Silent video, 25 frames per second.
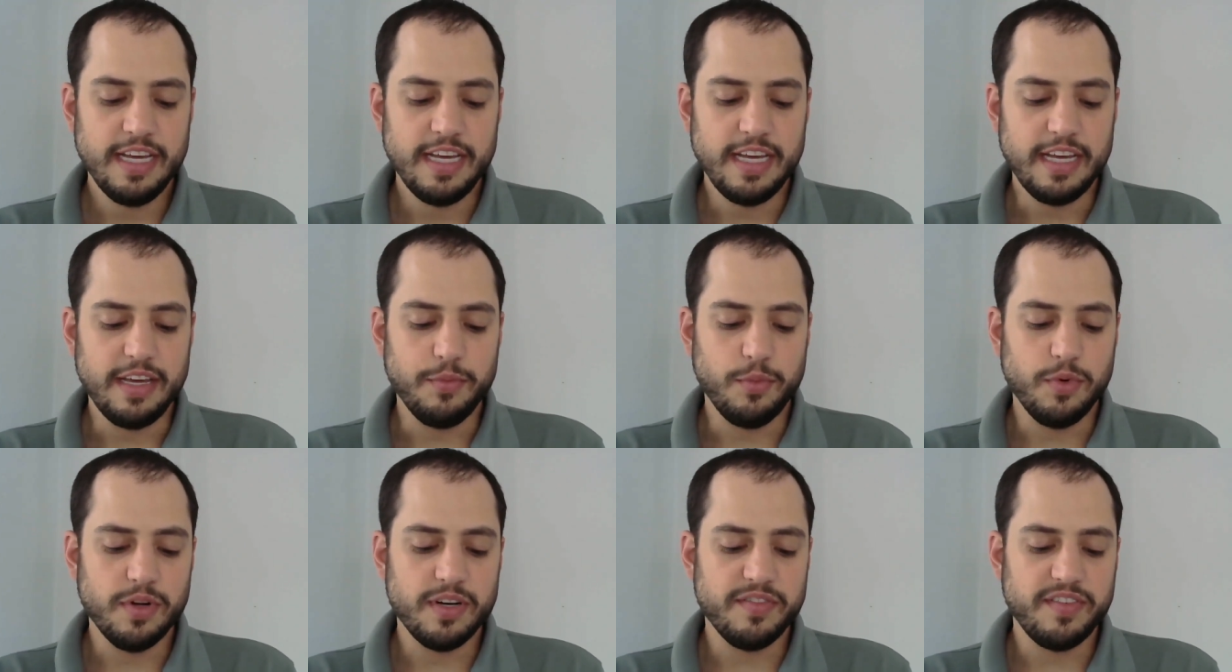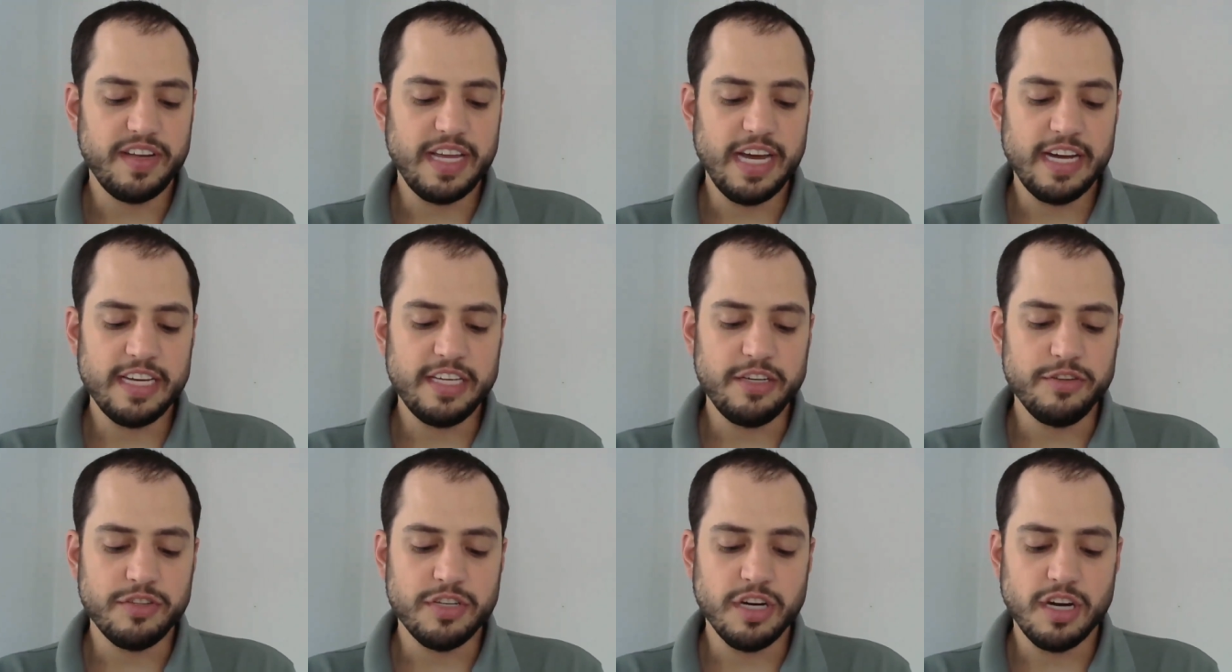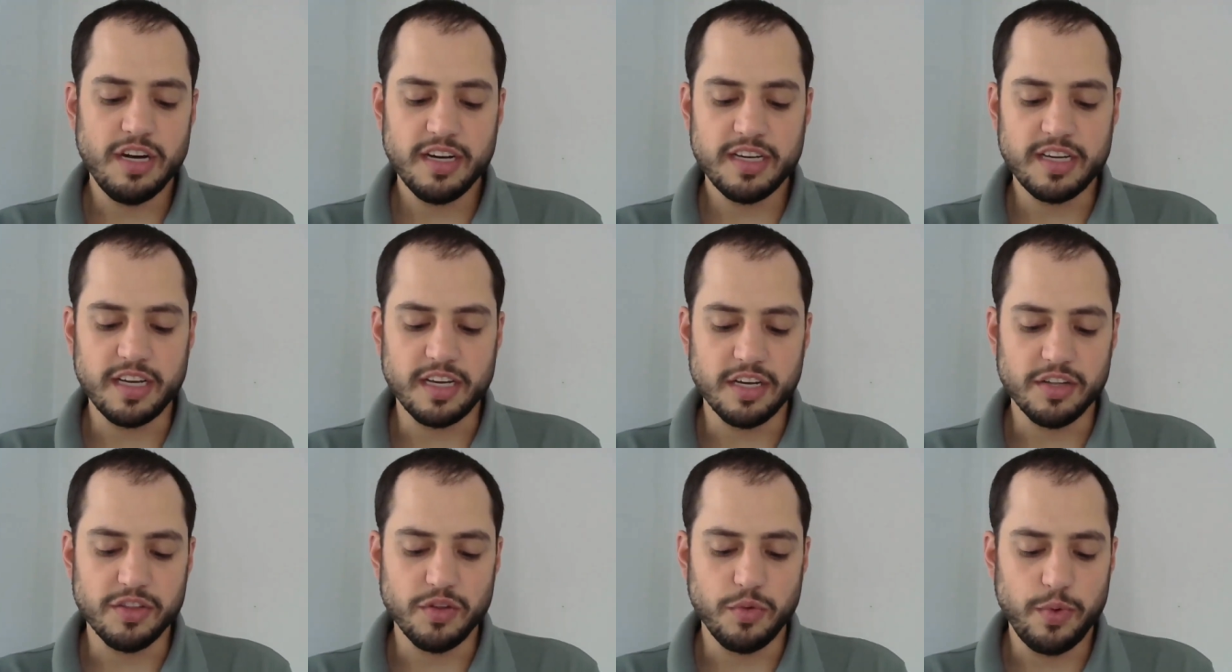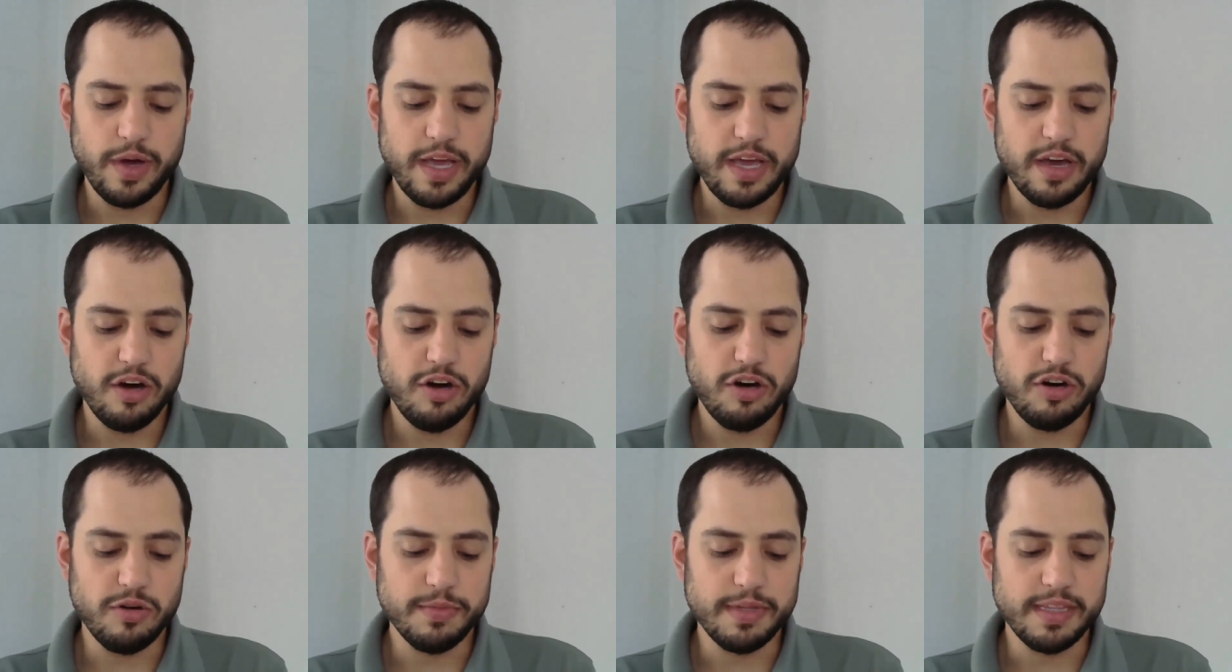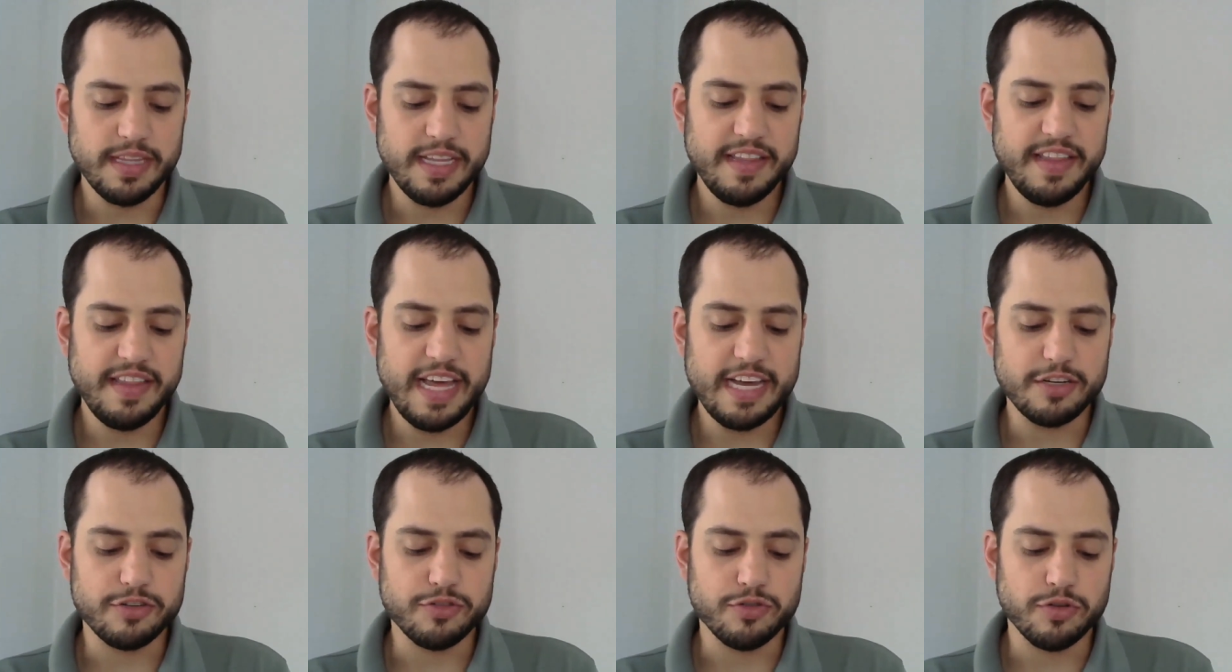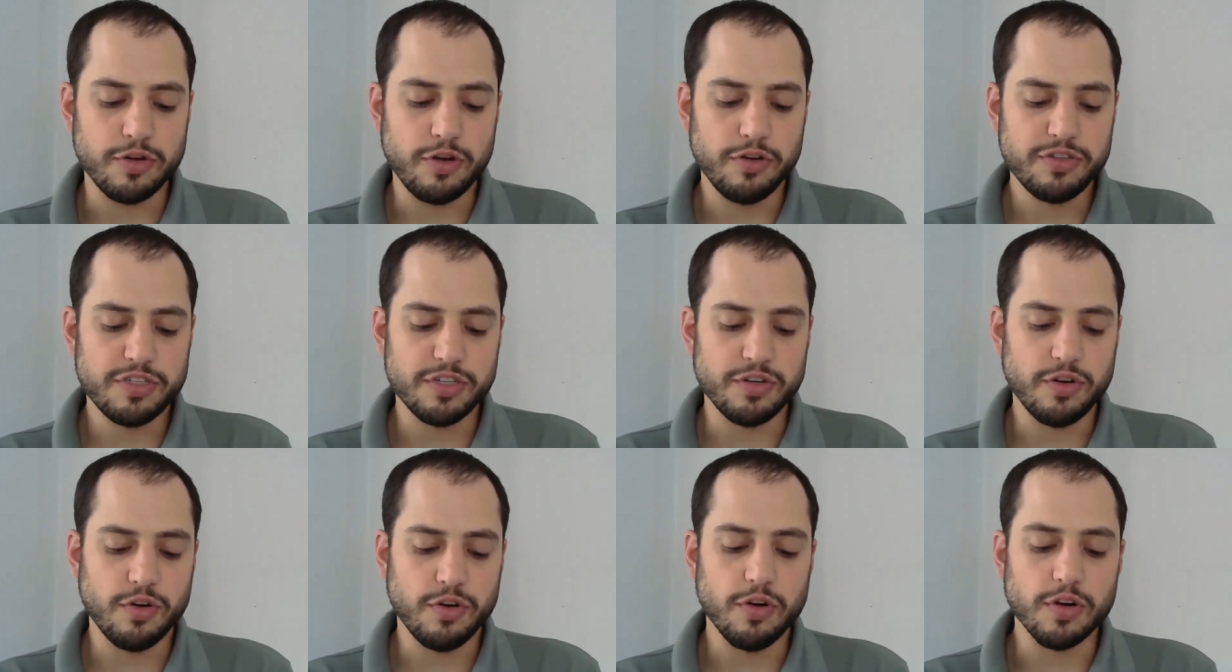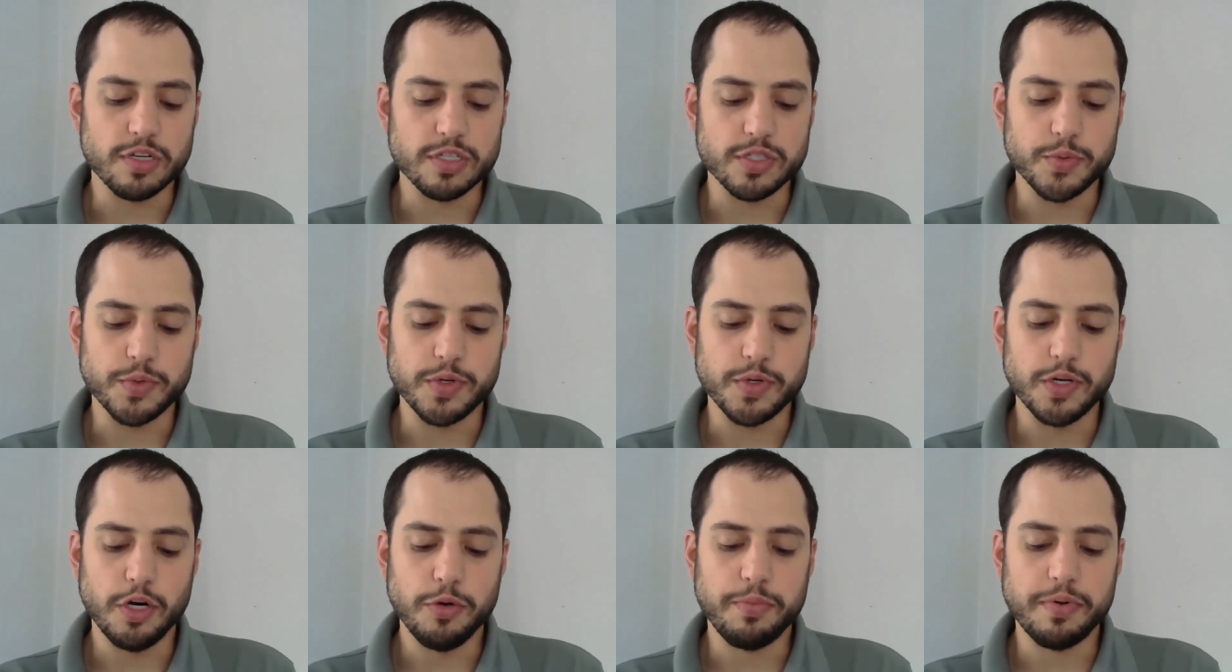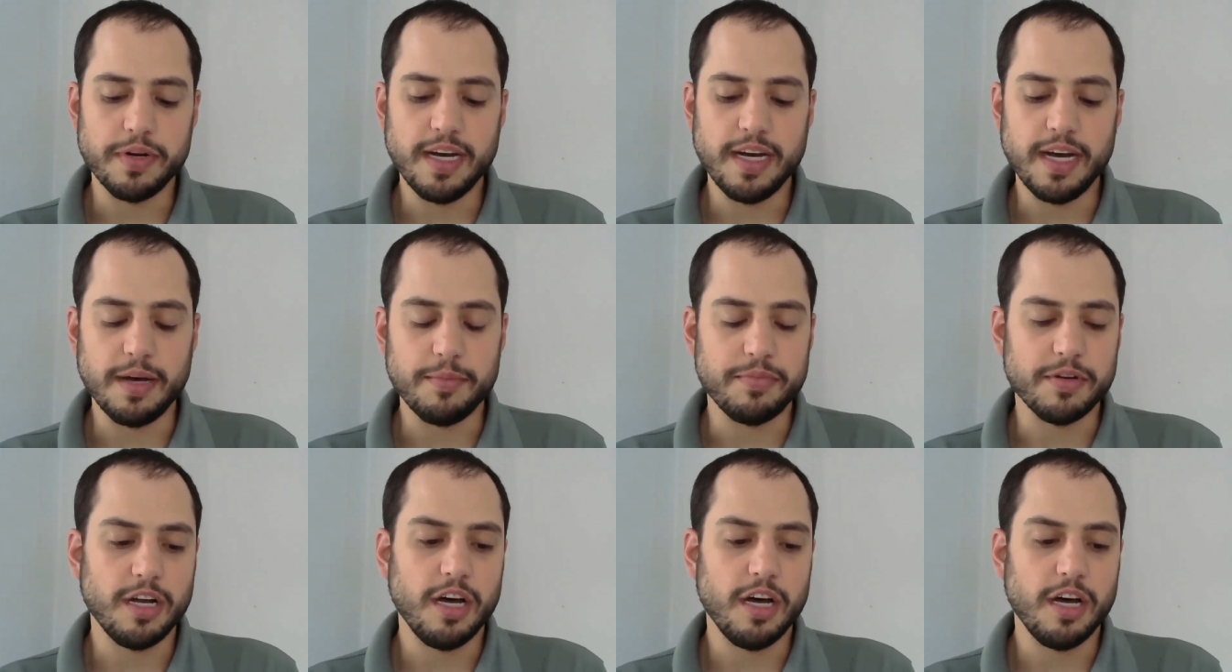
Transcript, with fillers: It would have got you talking on the way home, and then that Trojan horse would open up,